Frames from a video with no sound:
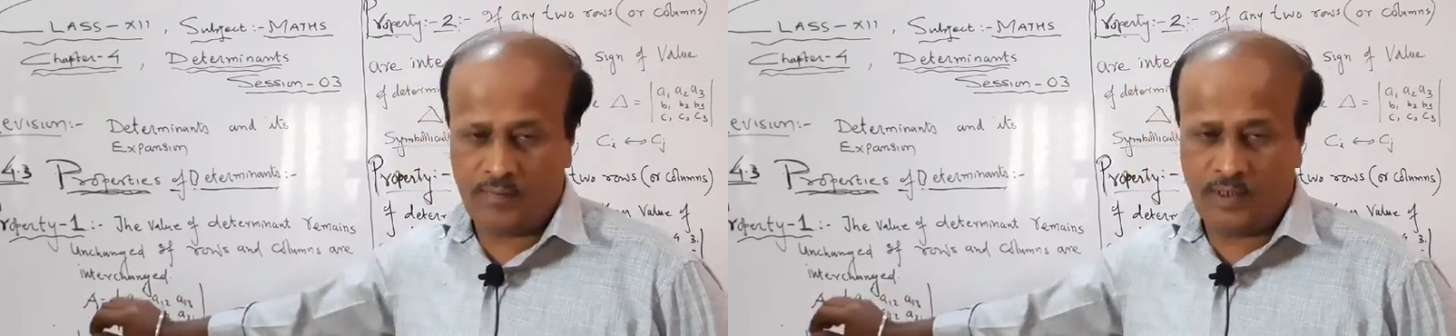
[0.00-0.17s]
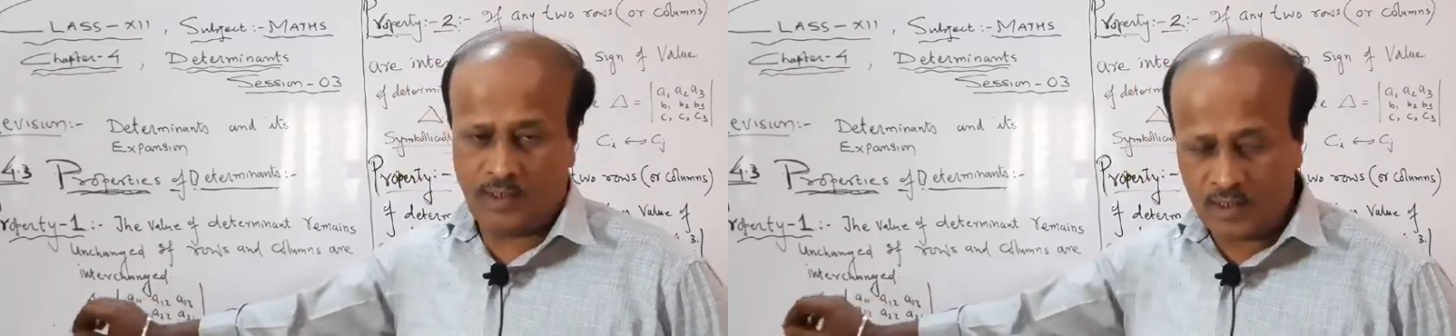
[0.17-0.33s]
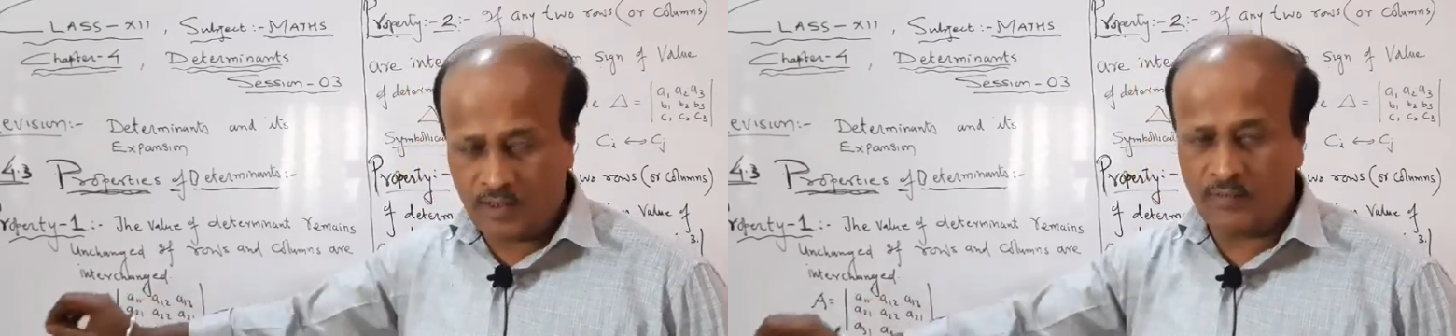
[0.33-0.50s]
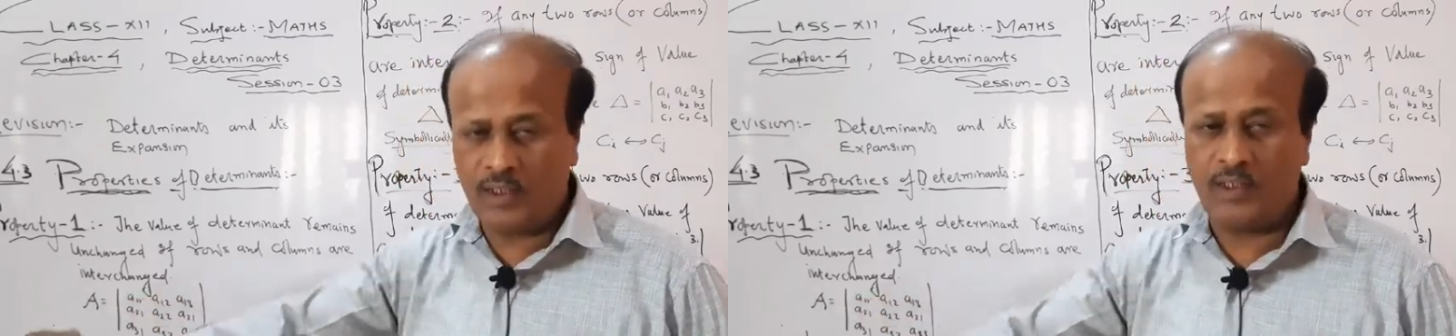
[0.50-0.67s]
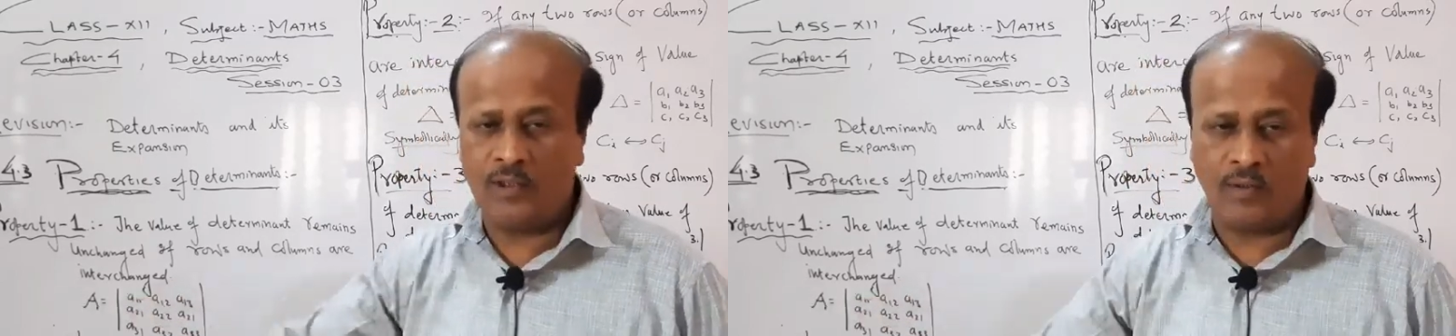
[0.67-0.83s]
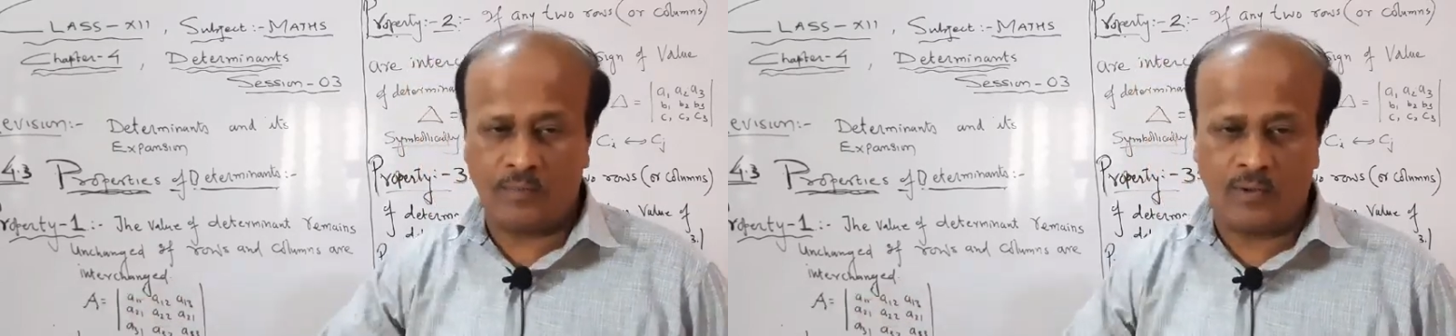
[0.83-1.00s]
it's given
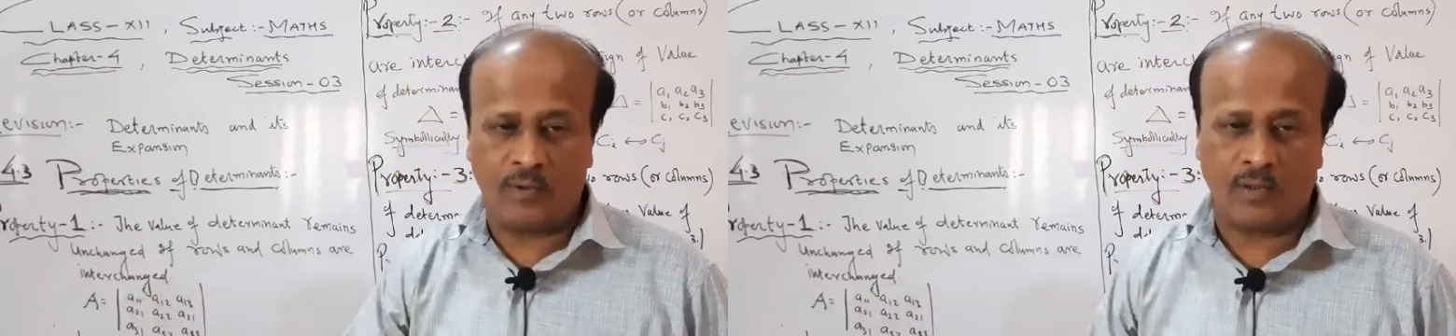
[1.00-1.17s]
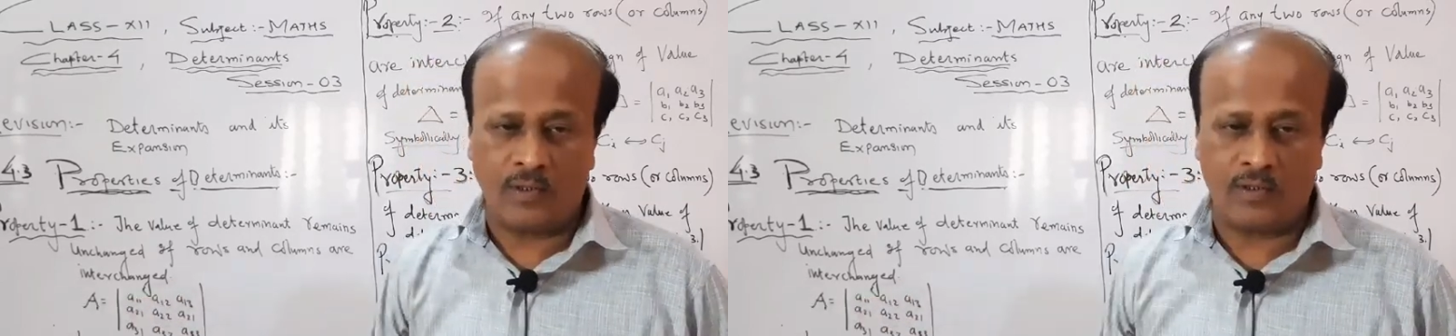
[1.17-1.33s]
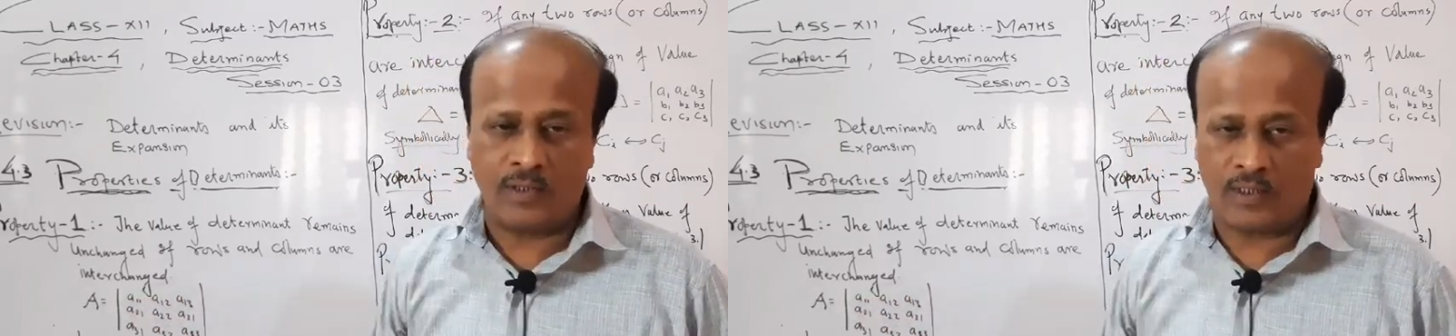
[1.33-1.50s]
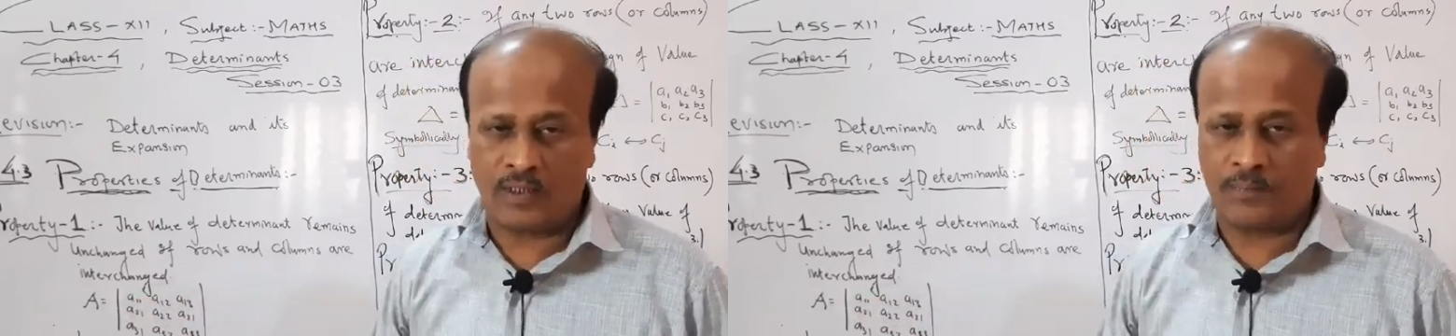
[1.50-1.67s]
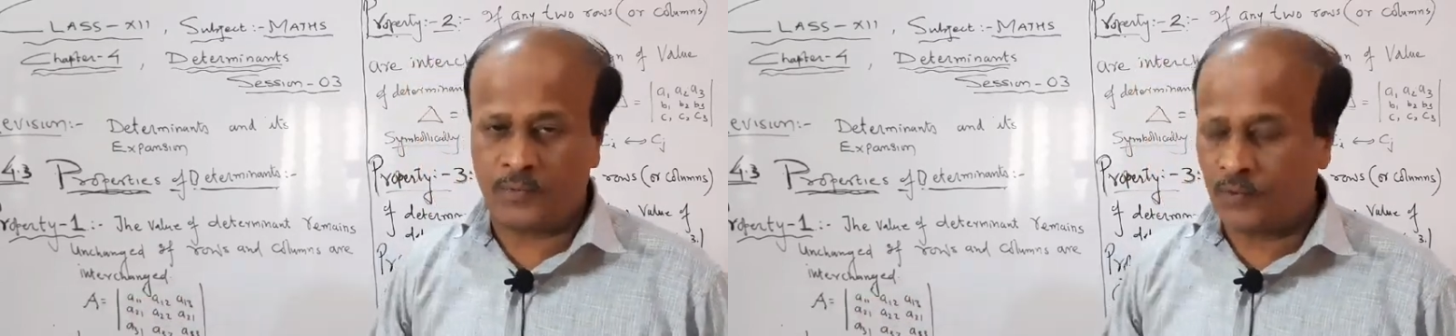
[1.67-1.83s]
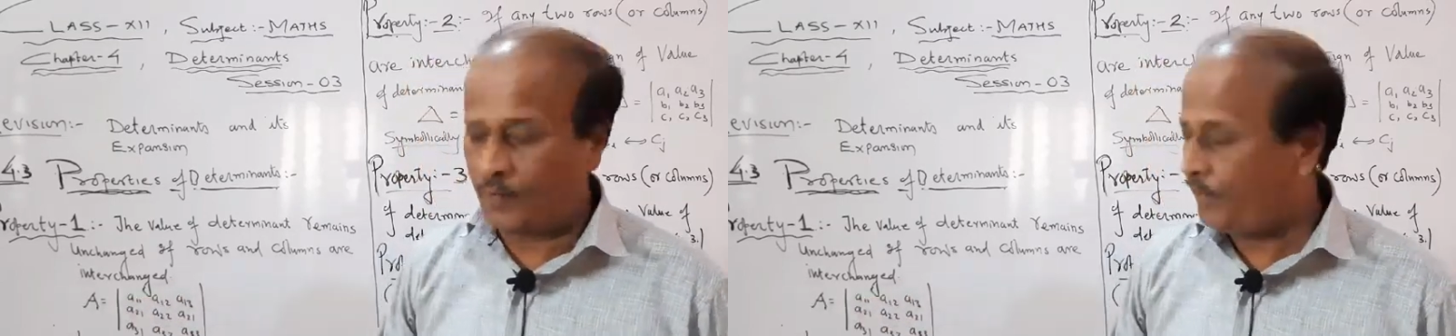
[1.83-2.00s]
in your book also as a
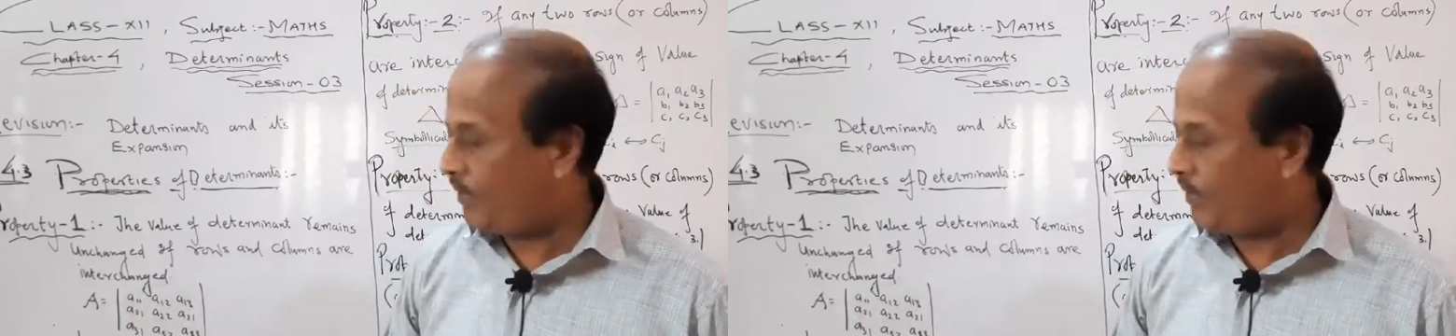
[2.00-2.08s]
proof.